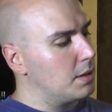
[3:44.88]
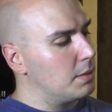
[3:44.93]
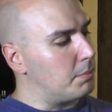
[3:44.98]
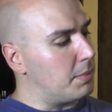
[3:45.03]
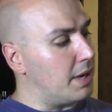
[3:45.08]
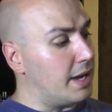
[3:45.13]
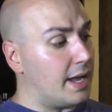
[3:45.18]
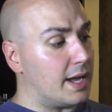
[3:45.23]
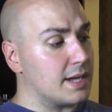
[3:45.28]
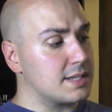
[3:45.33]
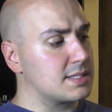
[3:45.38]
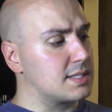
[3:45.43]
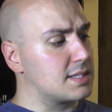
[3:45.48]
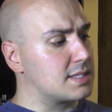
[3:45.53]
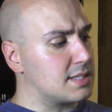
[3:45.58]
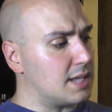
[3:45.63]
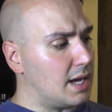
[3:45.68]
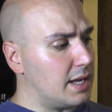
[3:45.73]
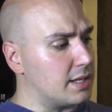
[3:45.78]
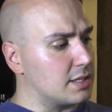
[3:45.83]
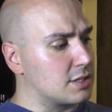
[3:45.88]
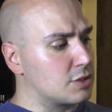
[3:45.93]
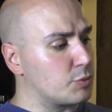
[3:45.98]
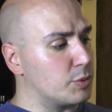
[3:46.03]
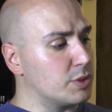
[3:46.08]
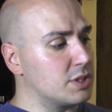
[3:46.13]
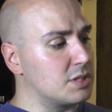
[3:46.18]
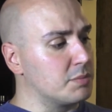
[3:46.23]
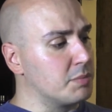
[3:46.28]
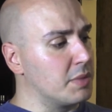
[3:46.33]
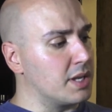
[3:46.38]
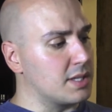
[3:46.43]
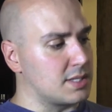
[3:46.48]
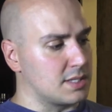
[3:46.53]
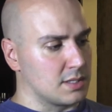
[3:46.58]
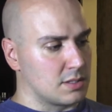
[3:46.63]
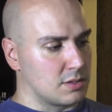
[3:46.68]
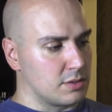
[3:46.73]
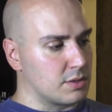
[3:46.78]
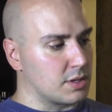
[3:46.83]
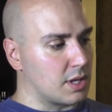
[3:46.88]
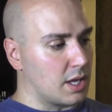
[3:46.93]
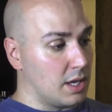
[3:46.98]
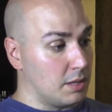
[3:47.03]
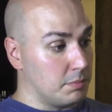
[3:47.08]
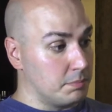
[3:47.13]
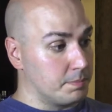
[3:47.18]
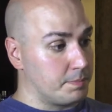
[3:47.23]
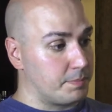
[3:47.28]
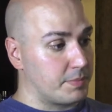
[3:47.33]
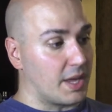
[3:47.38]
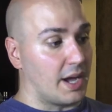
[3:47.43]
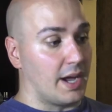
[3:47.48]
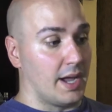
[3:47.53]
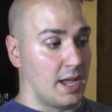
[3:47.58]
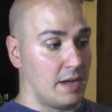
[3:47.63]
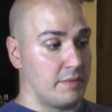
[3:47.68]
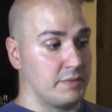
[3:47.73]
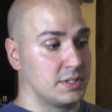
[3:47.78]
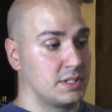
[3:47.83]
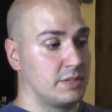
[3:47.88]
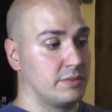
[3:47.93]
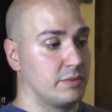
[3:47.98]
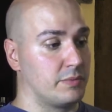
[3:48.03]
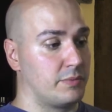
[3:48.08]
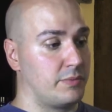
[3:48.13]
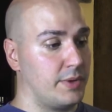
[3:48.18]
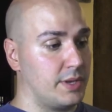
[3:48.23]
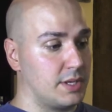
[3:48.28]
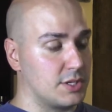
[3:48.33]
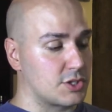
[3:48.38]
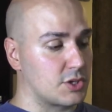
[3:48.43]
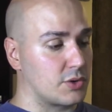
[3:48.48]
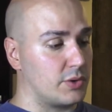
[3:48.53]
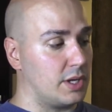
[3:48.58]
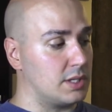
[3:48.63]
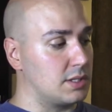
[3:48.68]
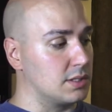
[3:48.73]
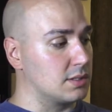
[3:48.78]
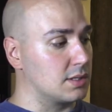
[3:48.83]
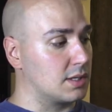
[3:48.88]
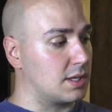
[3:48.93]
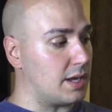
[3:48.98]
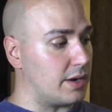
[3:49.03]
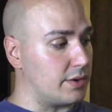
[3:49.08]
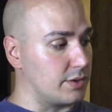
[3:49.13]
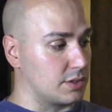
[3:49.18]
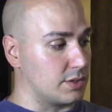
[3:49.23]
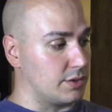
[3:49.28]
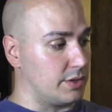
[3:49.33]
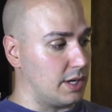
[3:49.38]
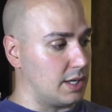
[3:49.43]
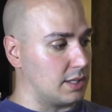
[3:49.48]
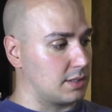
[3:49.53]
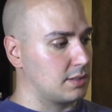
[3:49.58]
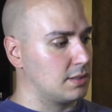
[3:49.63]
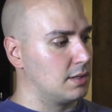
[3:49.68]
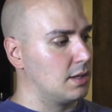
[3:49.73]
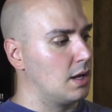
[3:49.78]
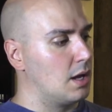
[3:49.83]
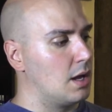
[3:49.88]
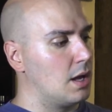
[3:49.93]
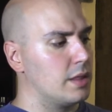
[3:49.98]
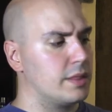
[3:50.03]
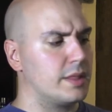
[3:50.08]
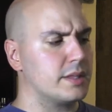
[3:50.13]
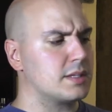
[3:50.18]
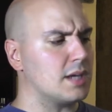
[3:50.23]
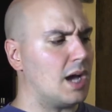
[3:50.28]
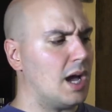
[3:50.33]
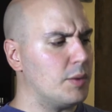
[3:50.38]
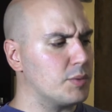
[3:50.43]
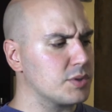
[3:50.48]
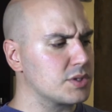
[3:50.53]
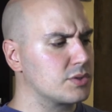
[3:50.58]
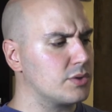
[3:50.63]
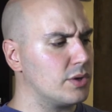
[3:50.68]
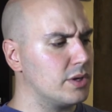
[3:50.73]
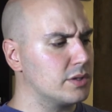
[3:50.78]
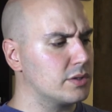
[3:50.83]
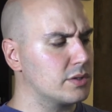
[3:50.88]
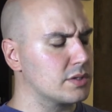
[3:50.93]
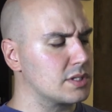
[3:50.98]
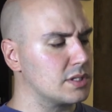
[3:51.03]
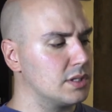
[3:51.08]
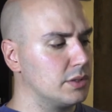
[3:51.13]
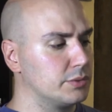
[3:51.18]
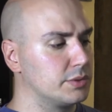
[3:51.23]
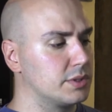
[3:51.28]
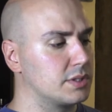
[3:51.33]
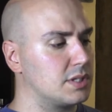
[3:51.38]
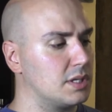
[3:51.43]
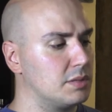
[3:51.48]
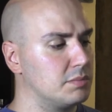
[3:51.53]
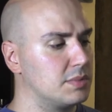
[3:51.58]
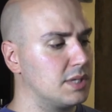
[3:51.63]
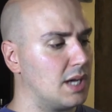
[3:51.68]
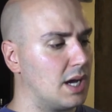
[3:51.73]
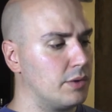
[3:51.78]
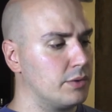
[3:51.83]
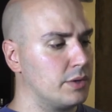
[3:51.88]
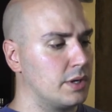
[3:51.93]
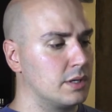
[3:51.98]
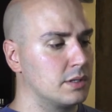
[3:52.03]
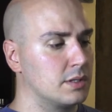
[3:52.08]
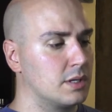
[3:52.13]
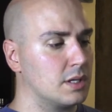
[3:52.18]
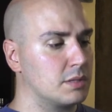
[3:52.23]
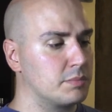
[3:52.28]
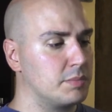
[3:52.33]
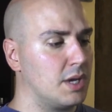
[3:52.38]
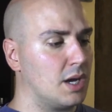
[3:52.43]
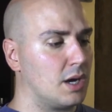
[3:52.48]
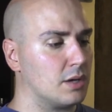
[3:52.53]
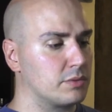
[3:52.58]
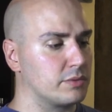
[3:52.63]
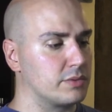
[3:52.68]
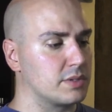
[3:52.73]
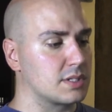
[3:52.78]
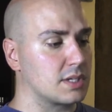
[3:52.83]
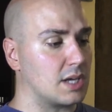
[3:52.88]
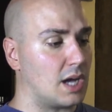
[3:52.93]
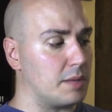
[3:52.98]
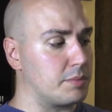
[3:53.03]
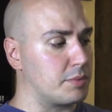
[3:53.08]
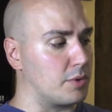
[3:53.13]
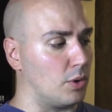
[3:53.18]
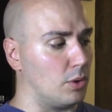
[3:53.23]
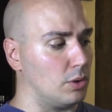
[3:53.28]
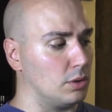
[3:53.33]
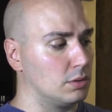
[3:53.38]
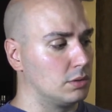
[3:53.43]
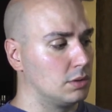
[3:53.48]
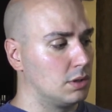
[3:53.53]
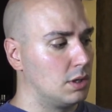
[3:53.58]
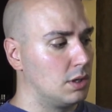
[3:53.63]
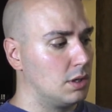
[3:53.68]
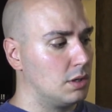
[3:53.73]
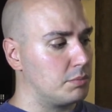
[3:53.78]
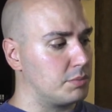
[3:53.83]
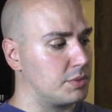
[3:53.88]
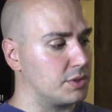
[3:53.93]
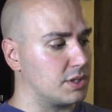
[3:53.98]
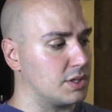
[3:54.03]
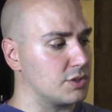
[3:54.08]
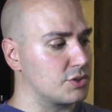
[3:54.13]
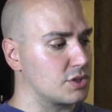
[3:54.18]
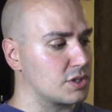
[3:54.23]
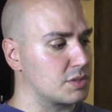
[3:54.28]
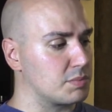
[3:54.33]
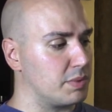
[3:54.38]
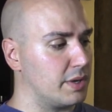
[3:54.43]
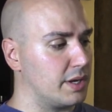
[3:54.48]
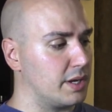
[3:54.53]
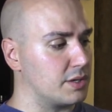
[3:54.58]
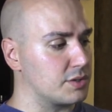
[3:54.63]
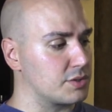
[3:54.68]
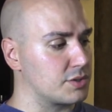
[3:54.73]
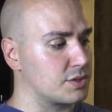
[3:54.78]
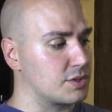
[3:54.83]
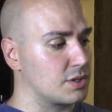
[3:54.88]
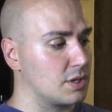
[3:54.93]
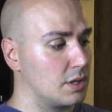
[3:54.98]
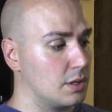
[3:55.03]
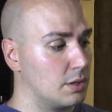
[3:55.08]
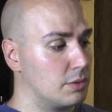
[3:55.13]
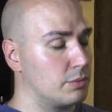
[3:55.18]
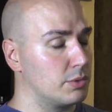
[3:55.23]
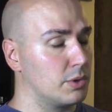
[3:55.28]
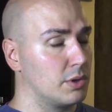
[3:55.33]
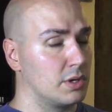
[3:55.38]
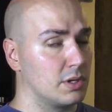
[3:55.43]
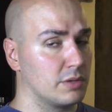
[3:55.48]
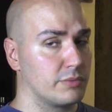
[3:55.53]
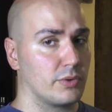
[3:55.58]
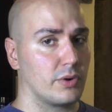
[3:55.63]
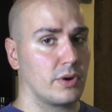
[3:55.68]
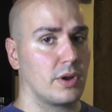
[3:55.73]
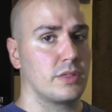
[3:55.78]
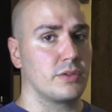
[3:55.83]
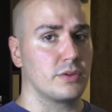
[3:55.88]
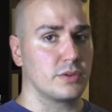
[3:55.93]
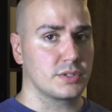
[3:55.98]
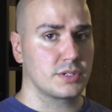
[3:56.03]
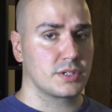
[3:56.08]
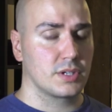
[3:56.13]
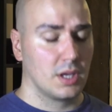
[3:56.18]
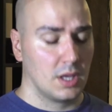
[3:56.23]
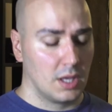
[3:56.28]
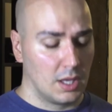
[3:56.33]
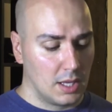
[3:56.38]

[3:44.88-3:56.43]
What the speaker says: My ex decided 20 minutes into the game, I haven't even finished creating the character yet, that I was going to slow the team down and kick me out of the Skype call. Pretentious players ruin it for others.